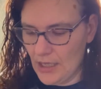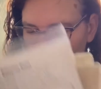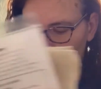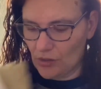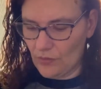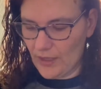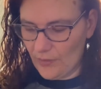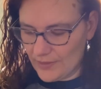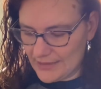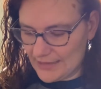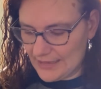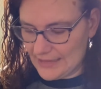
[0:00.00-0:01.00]
so it
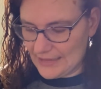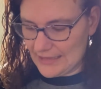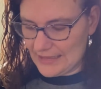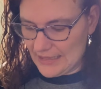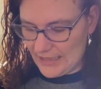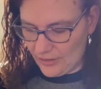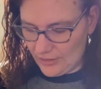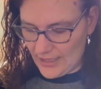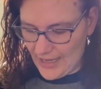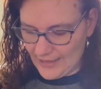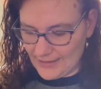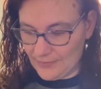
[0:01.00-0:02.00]
wasn't
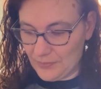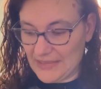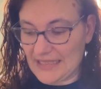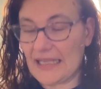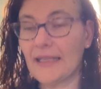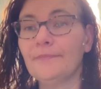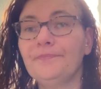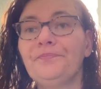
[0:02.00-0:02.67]
nearly as busy,